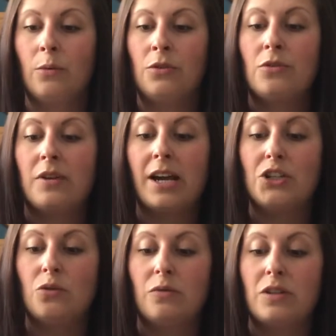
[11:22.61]
with your
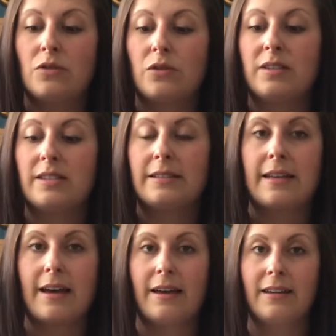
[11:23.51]
natural resources
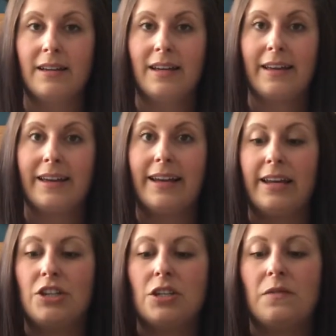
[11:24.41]
there in
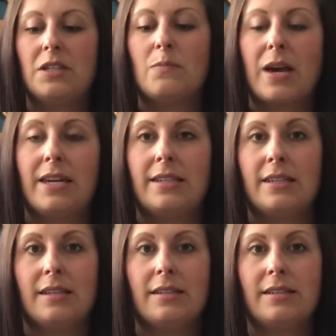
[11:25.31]
each of the spaces.